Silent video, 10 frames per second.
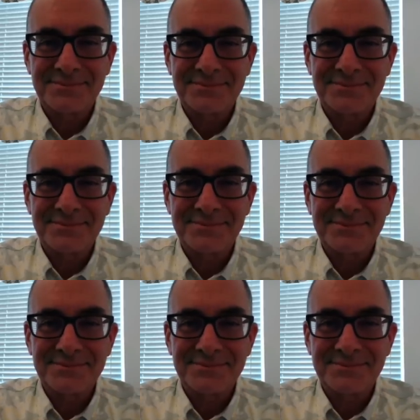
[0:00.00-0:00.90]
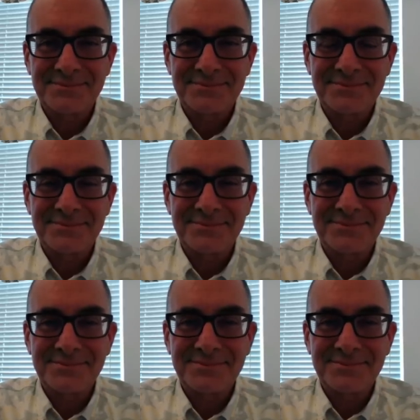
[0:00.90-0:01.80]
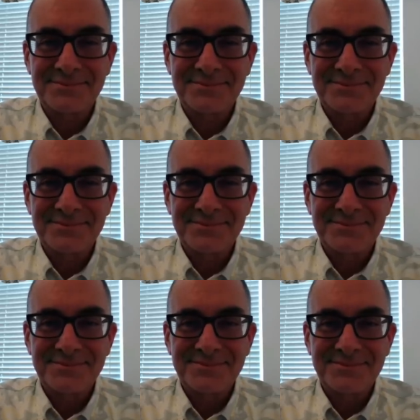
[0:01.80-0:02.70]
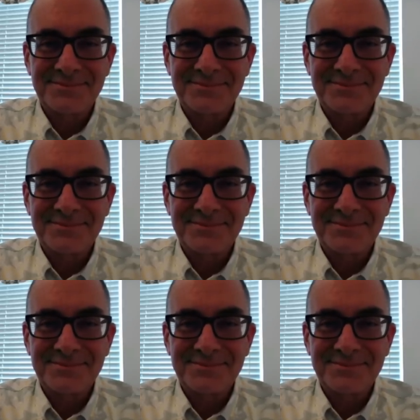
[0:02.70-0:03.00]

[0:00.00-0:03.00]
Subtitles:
[no speech]